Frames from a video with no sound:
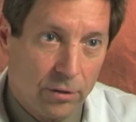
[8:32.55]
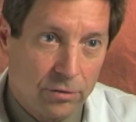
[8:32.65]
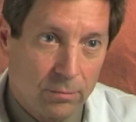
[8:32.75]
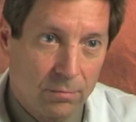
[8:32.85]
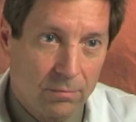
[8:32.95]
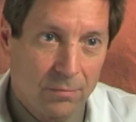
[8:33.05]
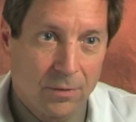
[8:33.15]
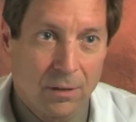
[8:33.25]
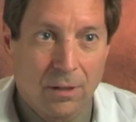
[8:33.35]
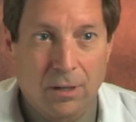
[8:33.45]
risk.
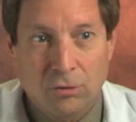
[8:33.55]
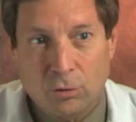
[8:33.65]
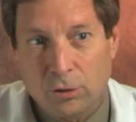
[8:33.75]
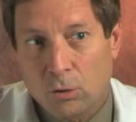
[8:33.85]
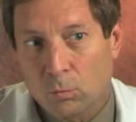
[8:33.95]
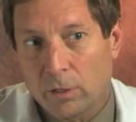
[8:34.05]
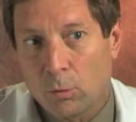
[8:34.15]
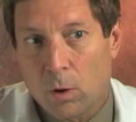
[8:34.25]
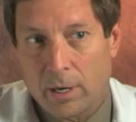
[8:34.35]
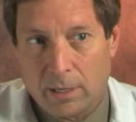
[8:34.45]
So you don't
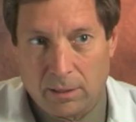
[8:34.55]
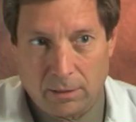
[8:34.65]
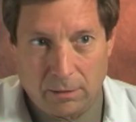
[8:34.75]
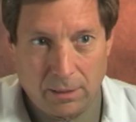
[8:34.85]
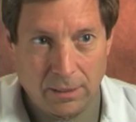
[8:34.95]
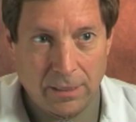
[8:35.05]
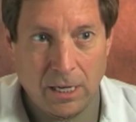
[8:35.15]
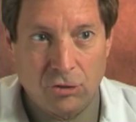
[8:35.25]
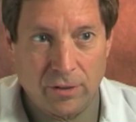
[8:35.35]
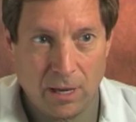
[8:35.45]
really want to
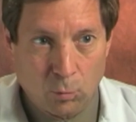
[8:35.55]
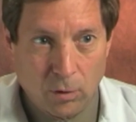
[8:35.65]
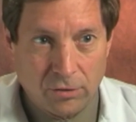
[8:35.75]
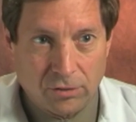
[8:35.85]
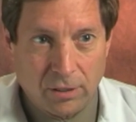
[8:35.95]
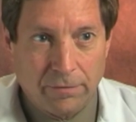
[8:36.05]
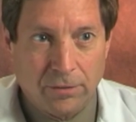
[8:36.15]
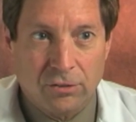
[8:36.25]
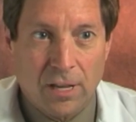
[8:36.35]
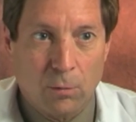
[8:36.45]
engage in that risk
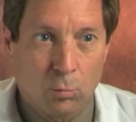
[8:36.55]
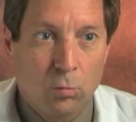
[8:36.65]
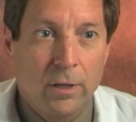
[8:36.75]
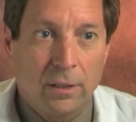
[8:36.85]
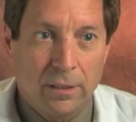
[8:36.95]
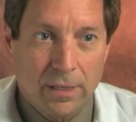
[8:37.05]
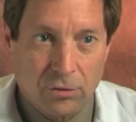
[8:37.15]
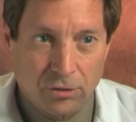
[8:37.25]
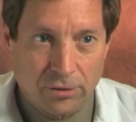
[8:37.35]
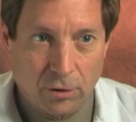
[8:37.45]
if it's not really
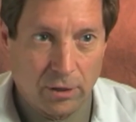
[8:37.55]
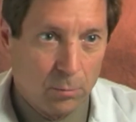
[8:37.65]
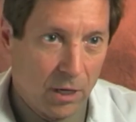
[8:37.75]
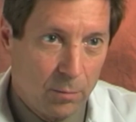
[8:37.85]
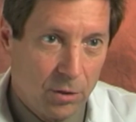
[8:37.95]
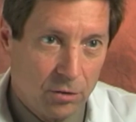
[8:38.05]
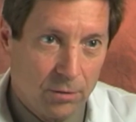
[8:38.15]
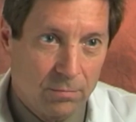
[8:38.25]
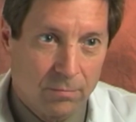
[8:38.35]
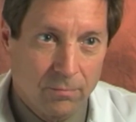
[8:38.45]
necessary, in my
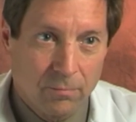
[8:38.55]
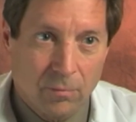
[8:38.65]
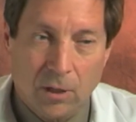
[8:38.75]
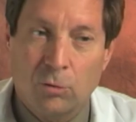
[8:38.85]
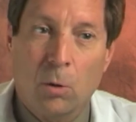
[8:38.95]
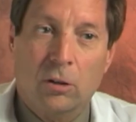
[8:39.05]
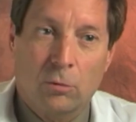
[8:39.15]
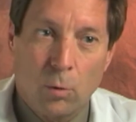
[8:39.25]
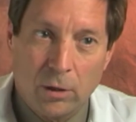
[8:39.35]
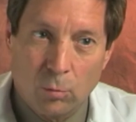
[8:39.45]
opinion. As
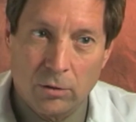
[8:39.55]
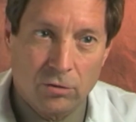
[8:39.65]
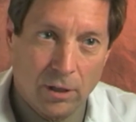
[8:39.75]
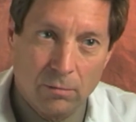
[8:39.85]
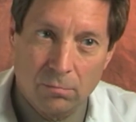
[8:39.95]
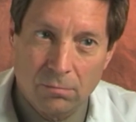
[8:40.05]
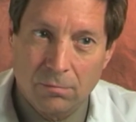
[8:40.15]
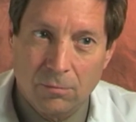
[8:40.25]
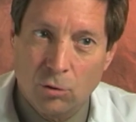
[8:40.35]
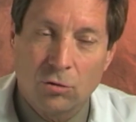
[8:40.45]
Mark Twain once said,
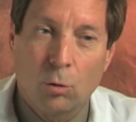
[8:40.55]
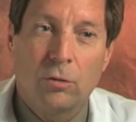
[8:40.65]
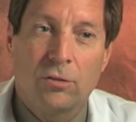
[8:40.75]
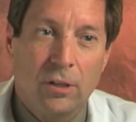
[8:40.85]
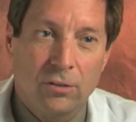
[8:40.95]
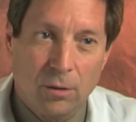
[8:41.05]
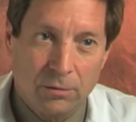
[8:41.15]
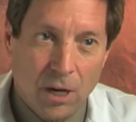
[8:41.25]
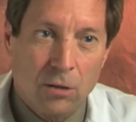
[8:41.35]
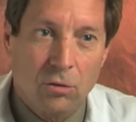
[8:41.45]
there's no disease a
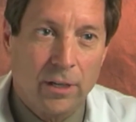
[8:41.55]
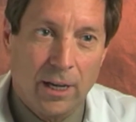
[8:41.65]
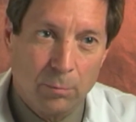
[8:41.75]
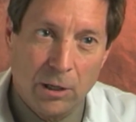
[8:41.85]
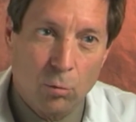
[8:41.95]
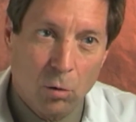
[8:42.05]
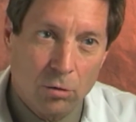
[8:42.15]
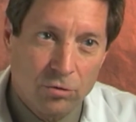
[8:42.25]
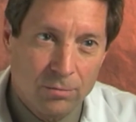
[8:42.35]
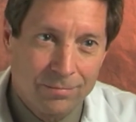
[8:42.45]
doctor can't make
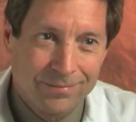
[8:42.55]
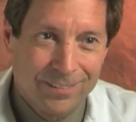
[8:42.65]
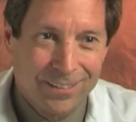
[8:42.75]
worse.